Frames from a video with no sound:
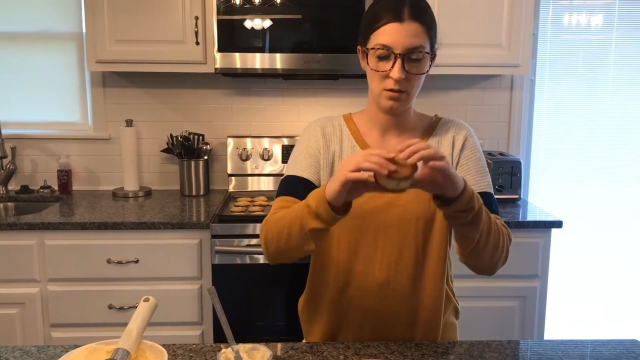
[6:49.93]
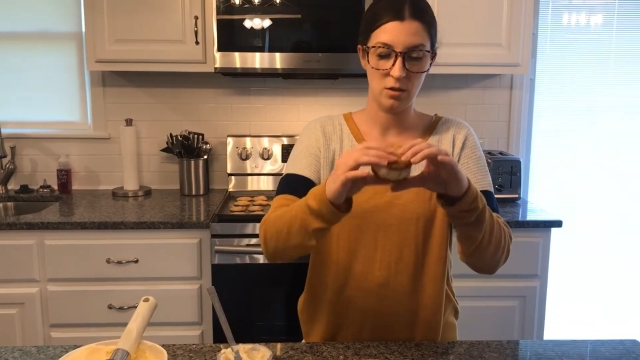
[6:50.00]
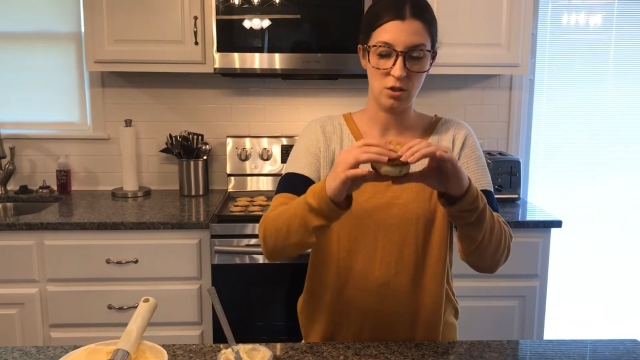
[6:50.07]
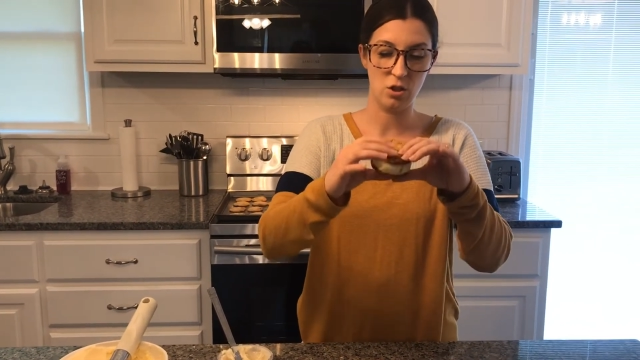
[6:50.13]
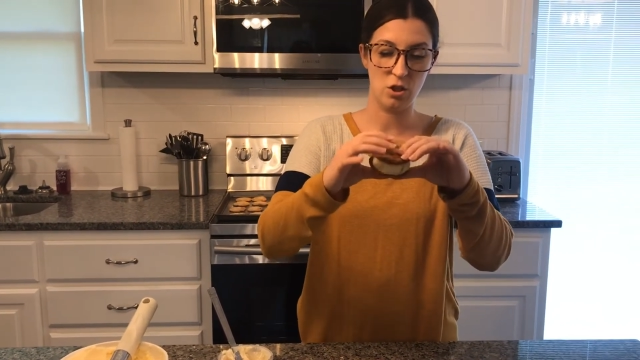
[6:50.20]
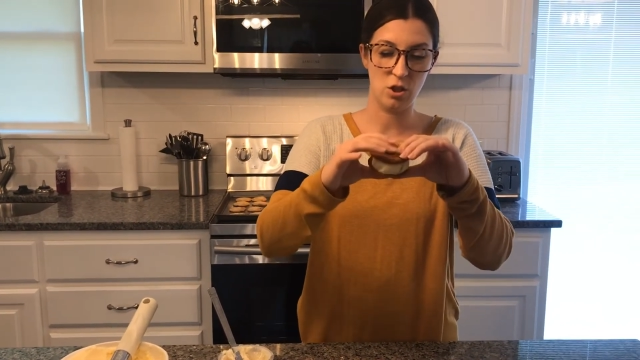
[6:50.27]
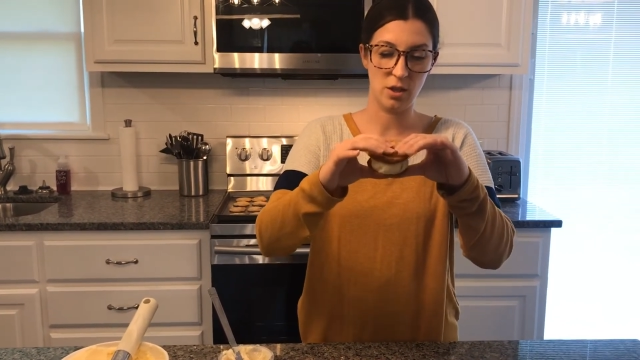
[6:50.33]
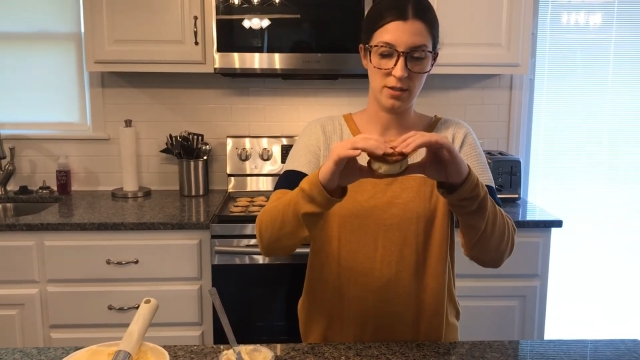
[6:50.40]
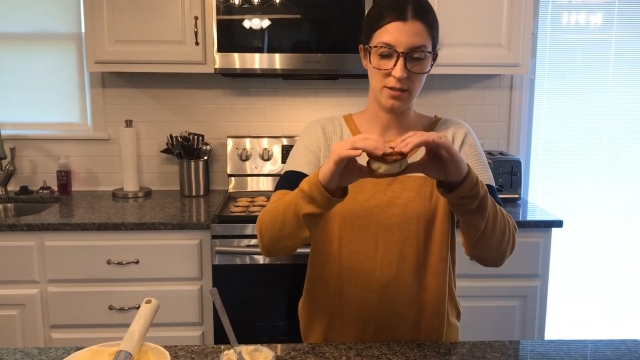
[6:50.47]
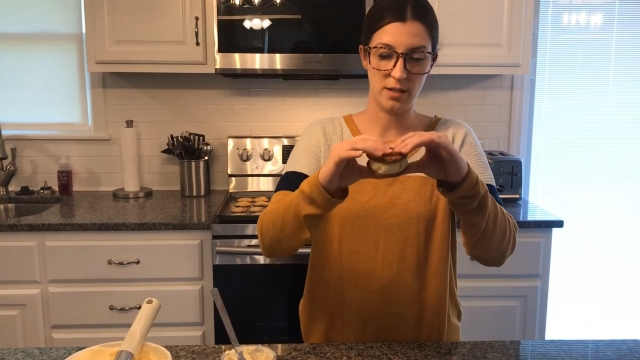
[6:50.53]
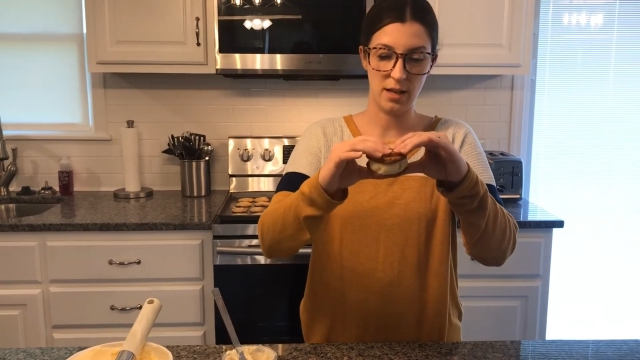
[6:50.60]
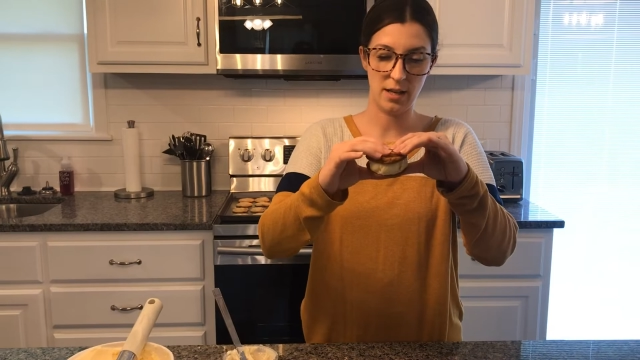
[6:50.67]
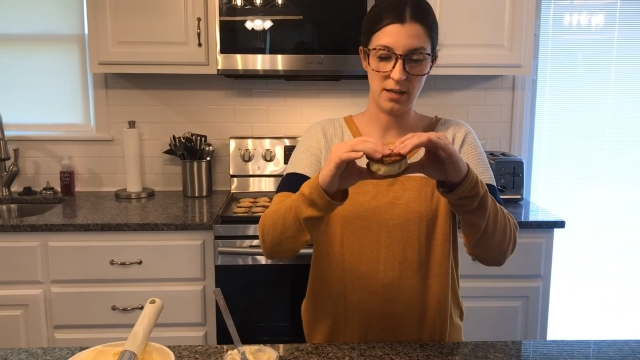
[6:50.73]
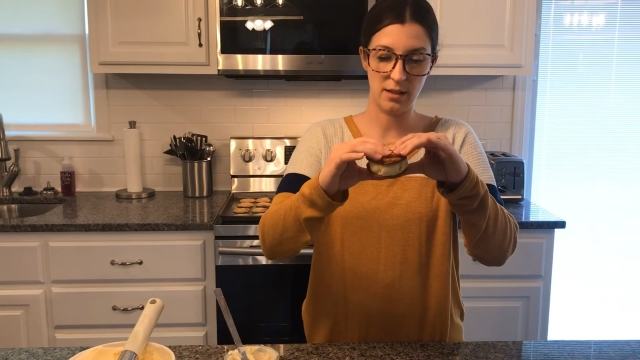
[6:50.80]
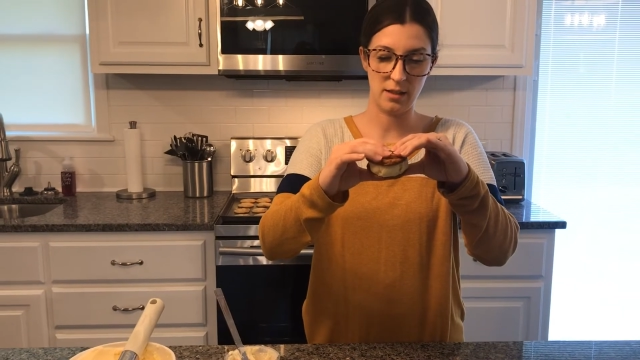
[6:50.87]
just
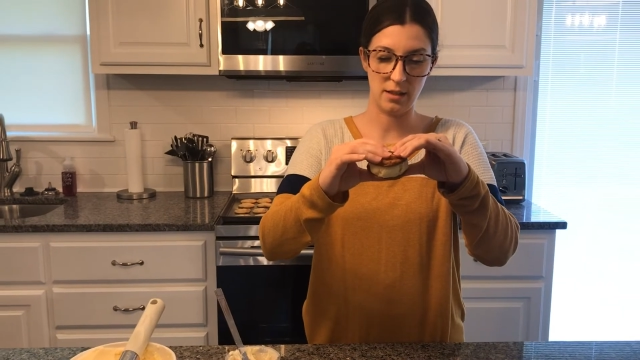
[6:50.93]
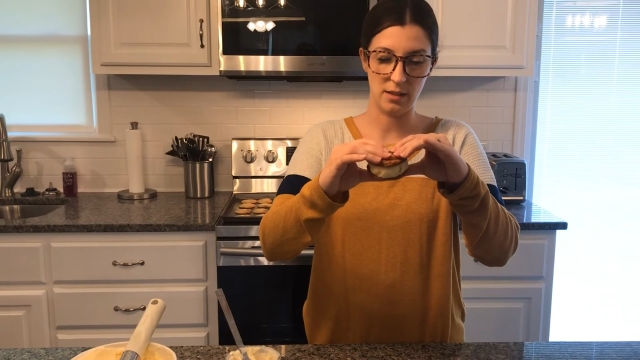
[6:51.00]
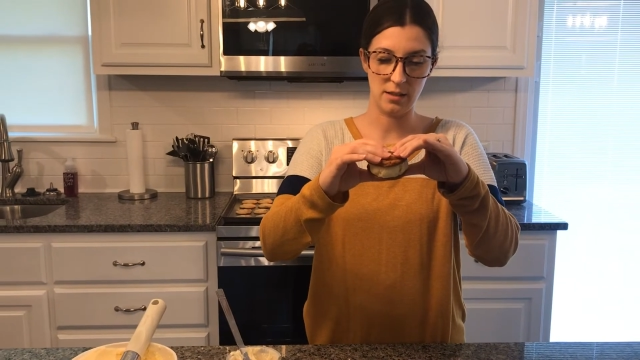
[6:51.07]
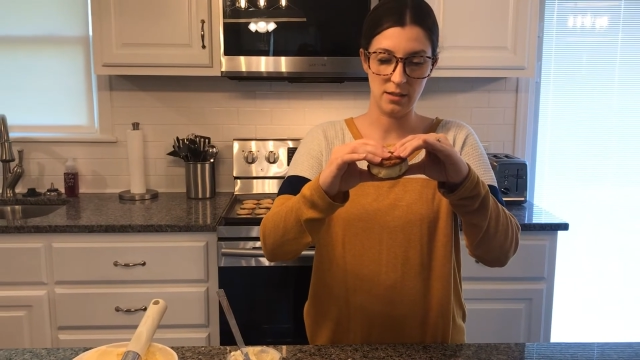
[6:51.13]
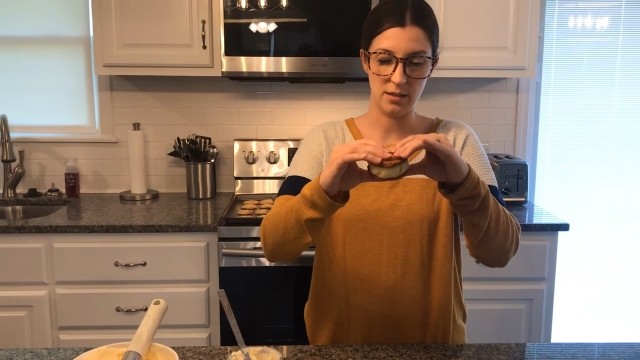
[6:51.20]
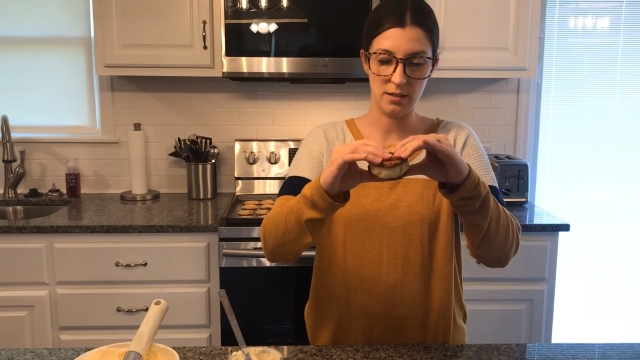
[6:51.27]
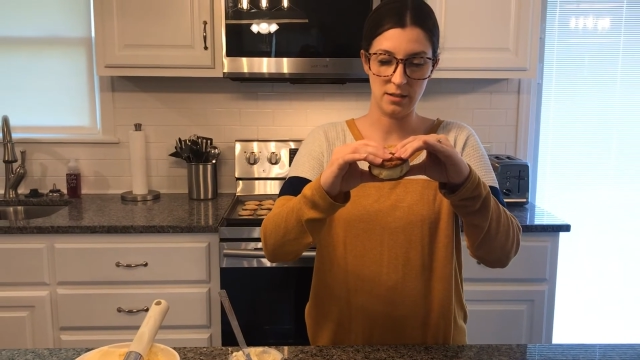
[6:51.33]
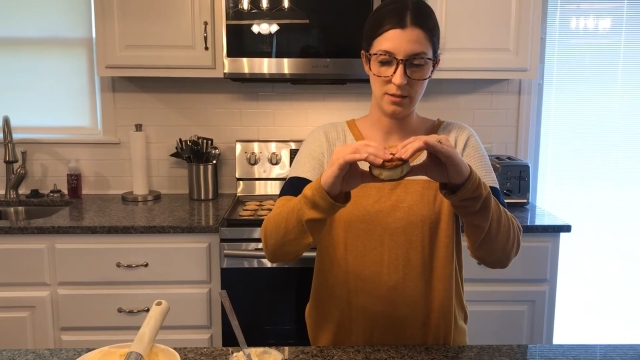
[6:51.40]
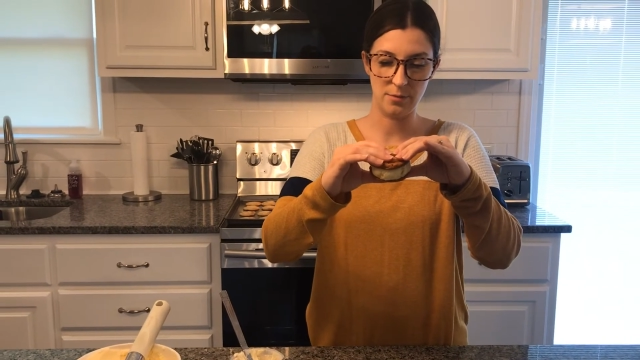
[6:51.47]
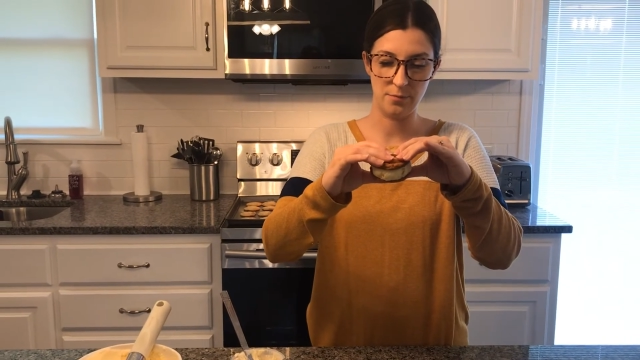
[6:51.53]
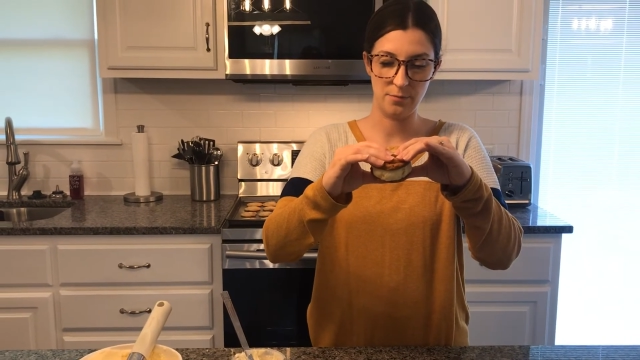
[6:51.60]
like this,